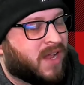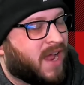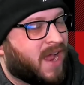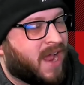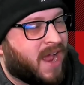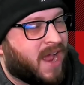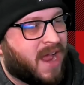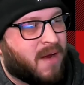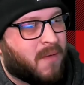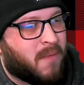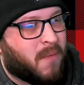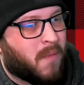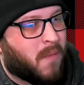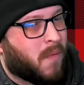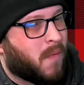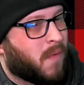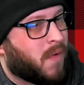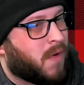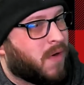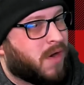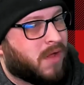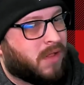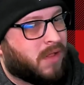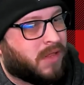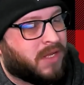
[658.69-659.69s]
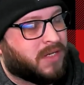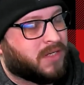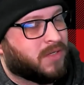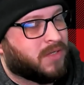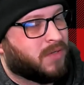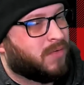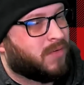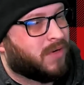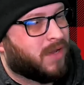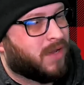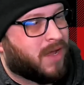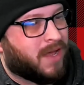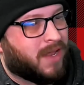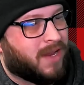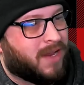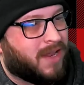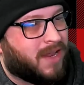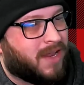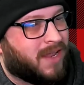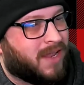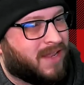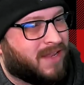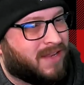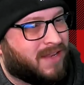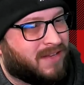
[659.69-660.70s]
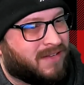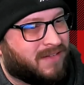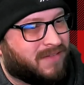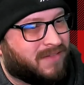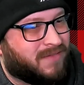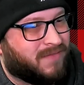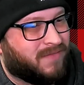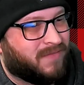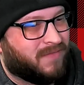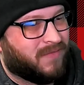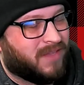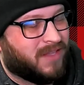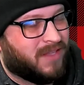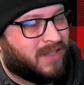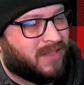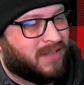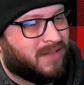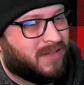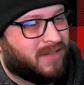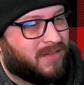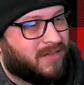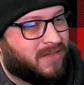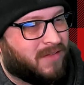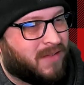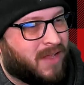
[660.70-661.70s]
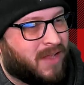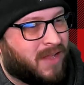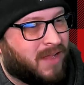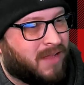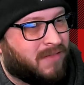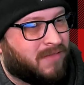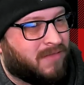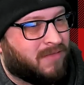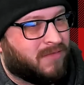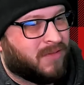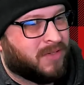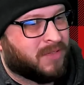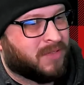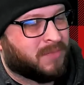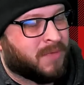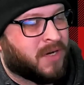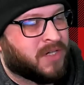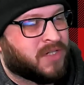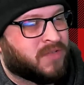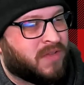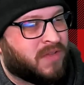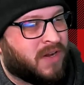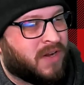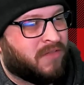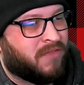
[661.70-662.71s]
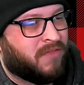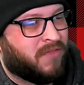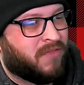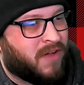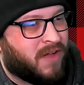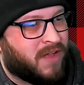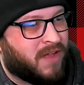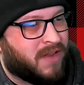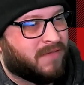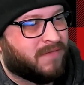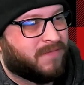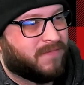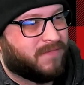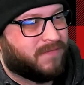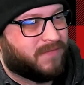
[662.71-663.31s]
I really do not. And there's parts of that are fun.